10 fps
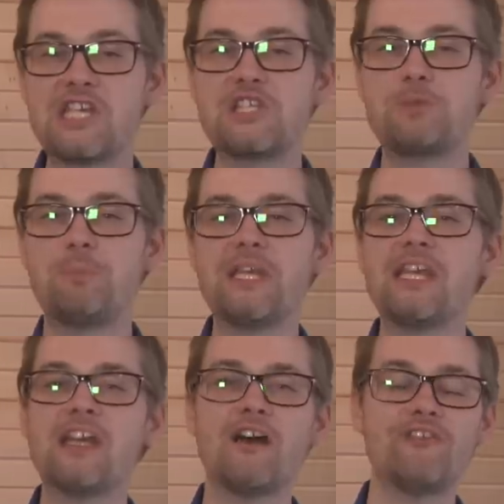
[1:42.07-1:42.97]

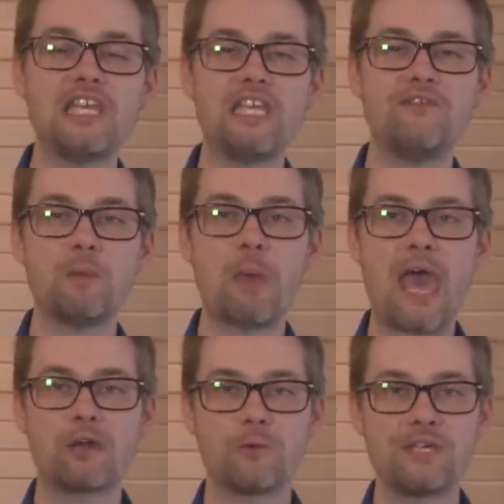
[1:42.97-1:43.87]
Speaking of EV
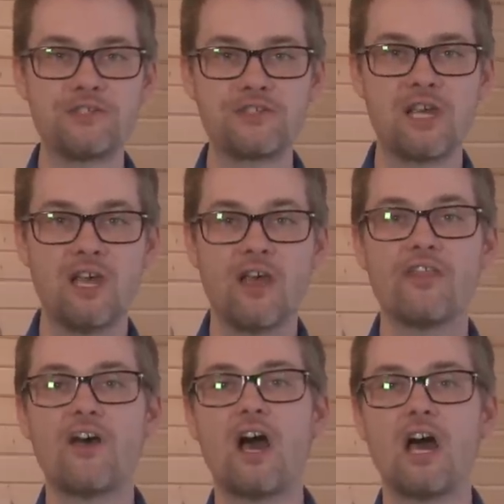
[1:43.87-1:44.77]
batteries,
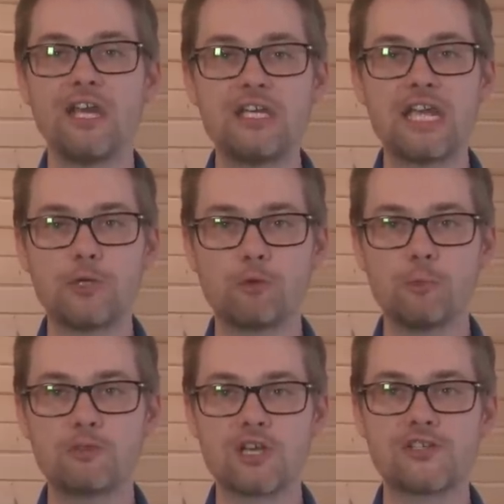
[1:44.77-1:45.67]
the Hyundai
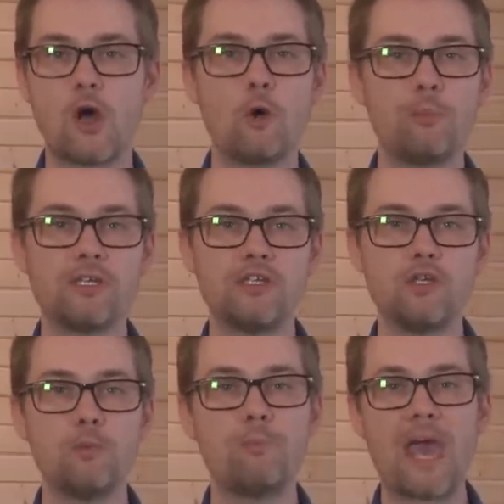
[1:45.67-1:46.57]
Group just opened a
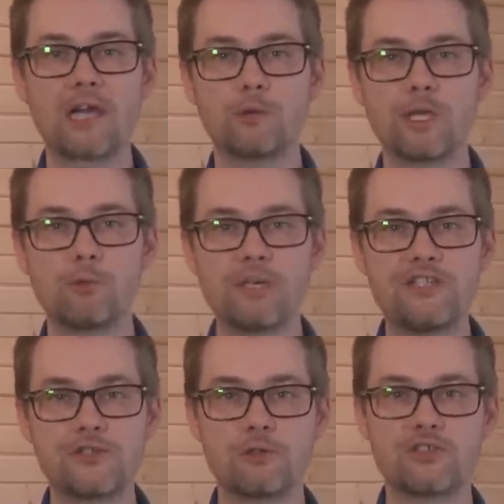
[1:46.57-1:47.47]
new battery
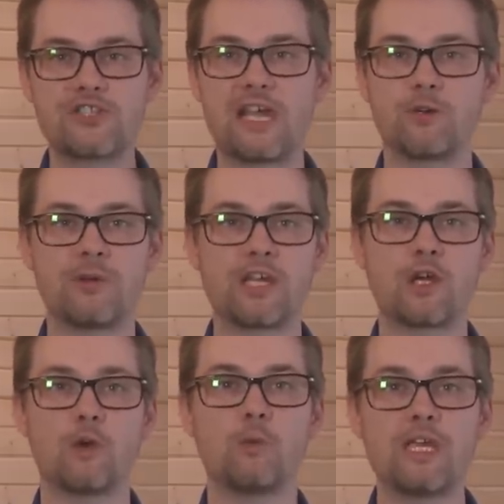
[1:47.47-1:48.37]
research center in
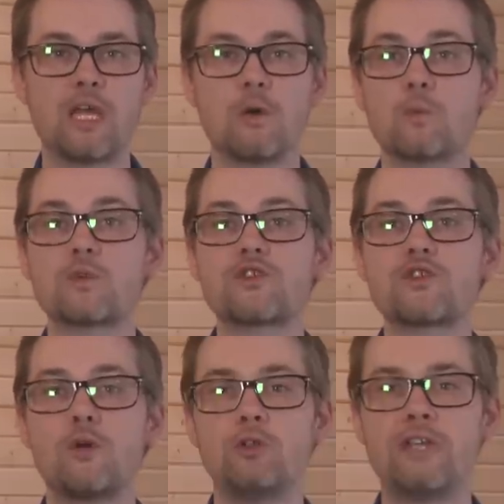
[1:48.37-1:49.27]
Korea with
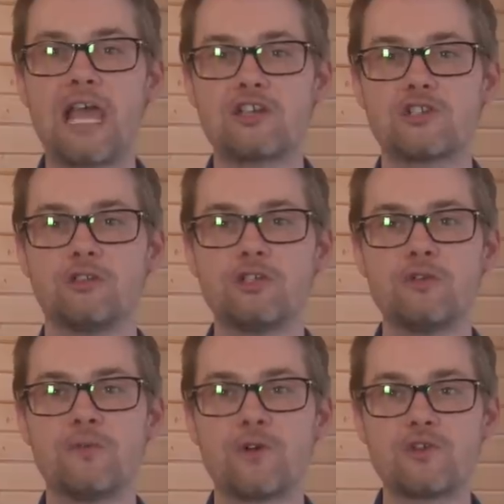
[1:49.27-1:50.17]
Seoul National
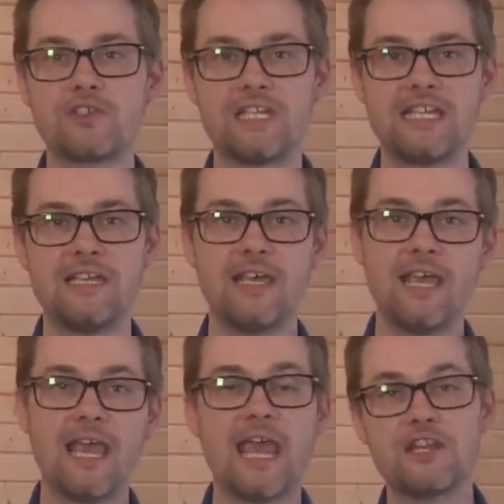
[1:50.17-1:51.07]
University
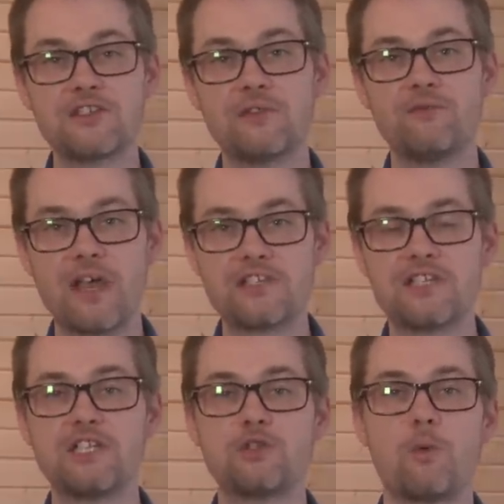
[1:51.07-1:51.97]
and is
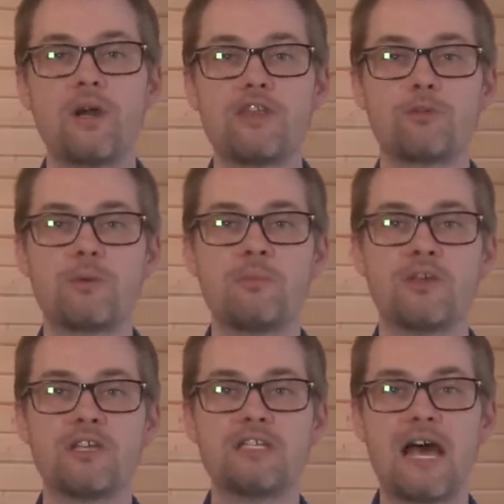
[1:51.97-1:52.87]
investing $23
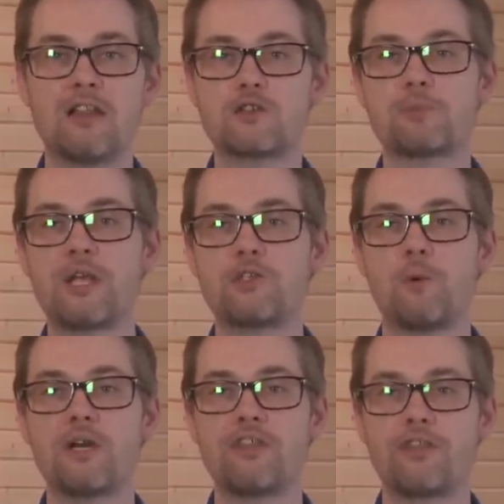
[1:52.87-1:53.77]
million by
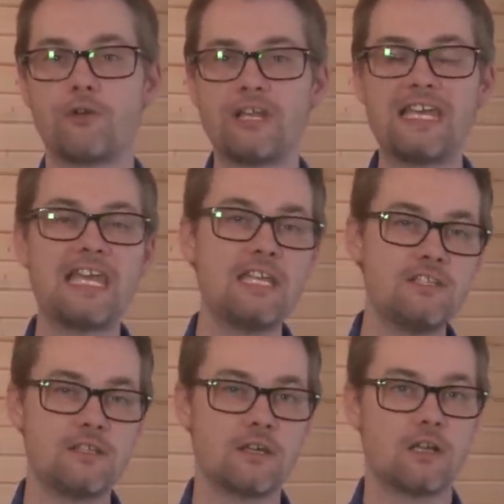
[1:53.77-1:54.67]
2030
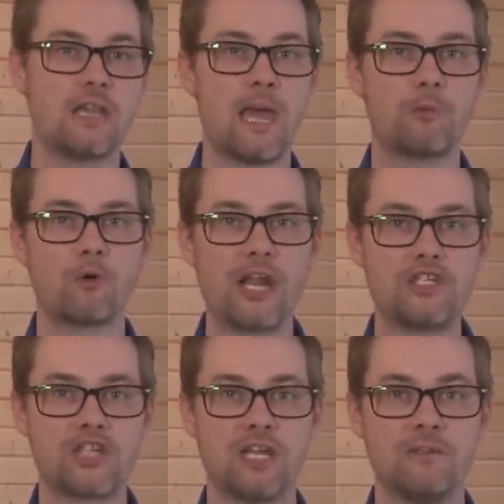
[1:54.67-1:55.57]
into the
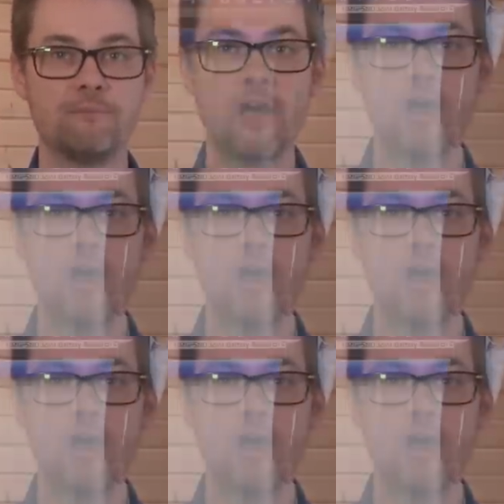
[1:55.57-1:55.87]
collaboration.